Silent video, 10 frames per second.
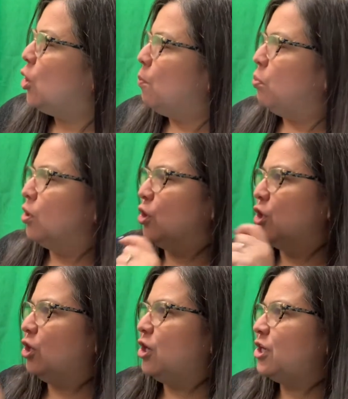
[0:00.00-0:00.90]

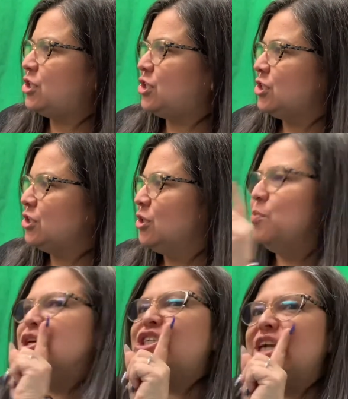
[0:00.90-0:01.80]
Push,
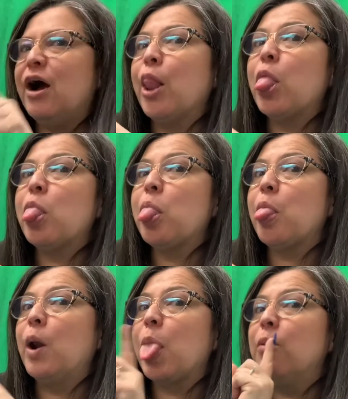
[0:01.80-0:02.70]
push it out
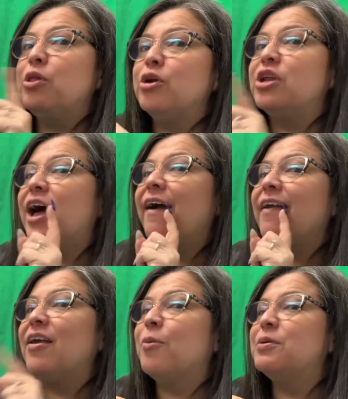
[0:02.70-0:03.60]
with your tongue.
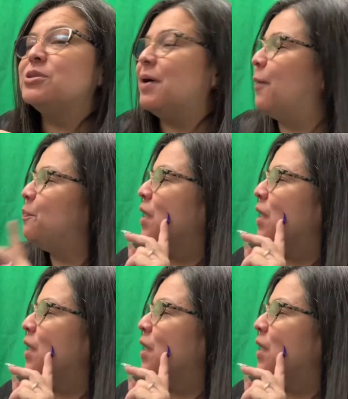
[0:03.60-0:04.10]
You can push them out.